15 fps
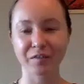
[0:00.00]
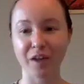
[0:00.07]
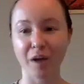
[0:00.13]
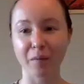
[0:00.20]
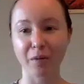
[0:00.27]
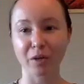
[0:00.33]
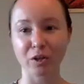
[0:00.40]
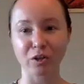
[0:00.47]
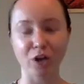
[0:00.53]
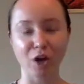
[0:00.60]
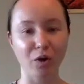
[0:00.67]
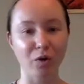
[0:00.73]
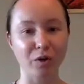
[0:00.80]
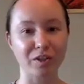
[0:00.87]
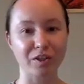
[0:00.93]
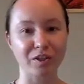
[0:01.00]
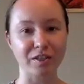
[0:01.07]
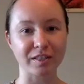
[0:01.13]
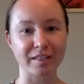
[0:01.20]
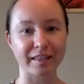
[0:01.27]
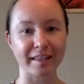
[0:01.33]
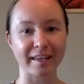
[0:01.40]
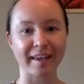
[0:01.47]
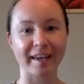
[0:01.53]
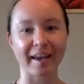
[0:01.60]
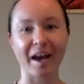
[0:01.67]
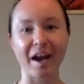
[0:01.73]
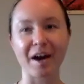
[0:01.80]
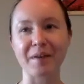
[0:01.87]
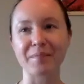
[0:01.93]
phenomenal. No, it's just like
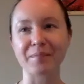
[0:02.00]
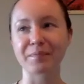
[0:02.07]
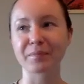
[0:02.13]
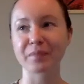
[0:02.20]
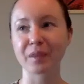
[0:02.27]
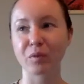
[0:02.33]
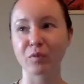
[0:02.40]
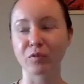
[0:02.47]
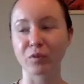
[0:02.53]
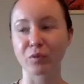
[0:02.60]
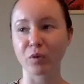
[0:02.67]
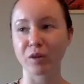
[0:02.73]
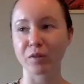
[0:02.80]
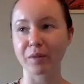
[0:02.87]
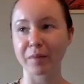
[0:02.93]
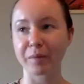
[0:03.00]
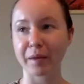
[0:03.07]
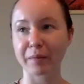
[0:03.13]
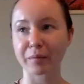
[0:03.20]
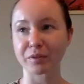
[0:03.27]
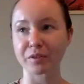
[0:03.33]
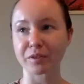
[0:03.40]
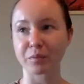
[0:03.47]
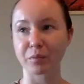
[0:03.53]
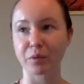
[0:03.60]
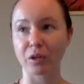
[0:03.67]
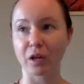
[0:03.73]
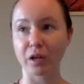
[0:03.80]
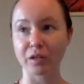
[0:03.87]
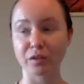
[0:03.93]
for one of my papers in
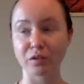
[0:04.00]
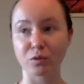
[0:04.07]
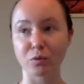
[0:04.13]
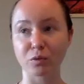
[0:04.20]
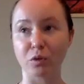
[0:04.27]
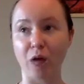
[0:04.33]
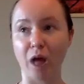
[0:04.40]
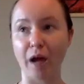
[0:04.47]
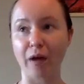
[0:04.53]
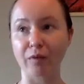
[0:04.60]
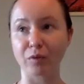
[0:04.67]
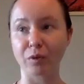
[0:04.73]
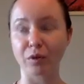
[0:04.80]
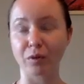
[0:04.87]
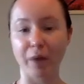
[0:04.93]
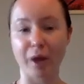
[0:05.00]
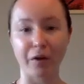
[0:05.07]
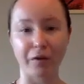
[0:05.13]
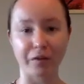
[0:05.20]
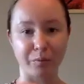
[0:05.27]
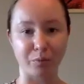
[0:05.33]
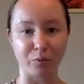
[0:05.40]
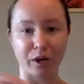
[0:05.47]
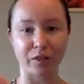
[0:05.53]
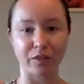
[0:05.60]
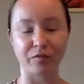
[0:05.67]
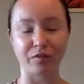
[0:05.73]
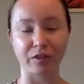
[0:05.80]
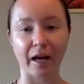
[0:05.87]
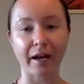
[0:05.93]
Pilates school, I wrote about the breath
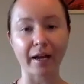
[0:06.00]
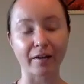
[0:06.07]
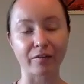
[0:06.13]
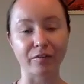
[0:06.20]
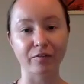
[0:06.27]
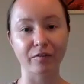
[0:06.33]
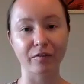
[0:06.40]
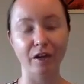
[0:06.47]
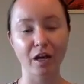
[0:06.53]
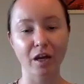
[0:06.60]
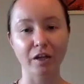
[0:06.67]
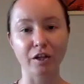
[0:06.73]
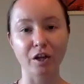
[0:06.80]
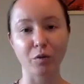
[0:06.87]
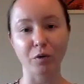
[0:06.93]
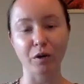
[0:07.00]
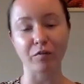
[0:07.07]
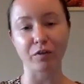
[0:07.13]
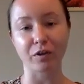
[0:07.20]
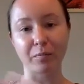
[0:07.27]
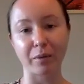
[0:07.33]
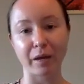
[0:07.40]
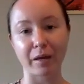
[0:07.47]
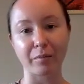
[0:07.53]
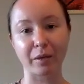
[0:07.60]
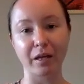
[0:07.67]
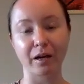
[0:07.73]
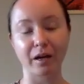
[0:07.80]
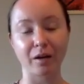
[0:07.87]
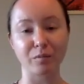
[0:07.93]
of life. Whenever a
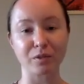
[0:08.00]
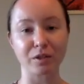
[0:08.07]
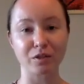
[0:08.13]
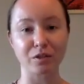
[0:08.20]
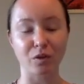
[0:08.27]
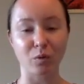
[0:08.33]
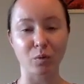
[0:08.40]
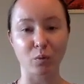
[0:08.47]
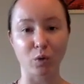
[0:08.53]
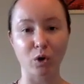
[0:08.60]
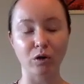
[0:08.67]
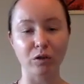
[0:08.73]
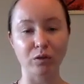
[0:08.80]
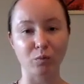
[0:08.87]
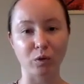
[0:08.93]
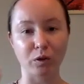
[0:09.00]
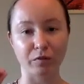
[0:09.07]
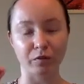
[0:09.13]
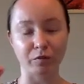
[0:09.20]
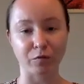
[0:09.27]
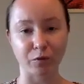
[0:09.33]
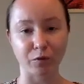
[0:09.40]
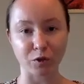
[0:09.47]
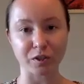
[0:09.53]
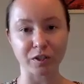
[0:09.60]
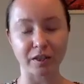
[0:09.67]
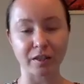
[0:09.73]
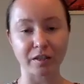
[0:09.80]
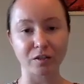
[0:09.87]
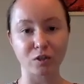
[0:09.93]
baby comes into the world, one of the first
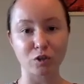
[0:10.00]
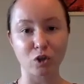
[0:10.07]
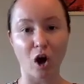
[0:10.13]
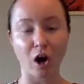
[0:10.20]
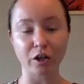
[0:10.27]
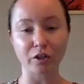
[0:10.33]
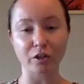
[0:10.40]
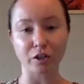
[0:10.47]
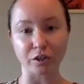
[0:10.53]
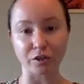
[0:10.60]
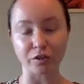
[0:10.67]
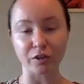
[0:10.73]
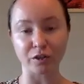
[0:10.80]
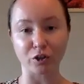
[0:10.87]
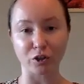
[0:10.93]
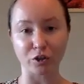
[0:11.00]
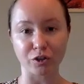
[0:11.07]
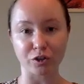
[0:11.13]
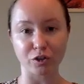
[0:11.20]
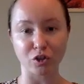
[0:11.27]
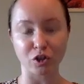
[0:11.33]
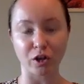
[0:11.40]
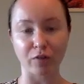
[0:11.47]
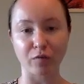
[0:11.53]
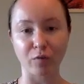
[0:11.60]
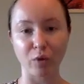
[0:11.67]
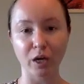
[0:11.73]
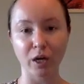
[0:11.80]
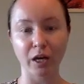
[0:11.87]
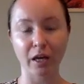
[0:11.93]
things doctors and nurses check
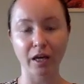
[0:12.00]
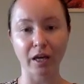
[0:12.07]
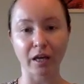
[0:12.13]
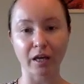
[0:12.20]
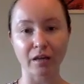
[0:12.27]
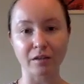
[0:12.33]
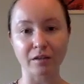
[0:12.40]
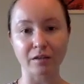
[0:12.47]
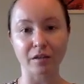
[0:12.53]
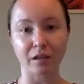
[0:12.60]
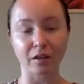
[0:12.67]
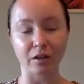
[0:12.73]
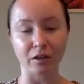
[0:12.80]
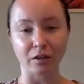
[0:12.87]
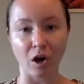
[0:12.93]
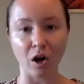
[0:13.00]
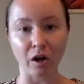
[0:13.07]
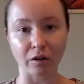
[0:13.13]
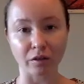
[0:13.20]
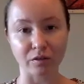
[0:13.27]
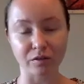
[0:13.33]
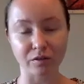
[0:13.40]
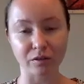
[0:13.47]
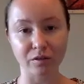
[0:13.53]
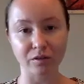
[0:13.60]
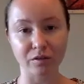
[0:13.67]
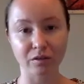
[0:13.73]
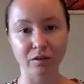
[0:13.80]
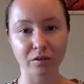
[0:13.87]
for is the lungs,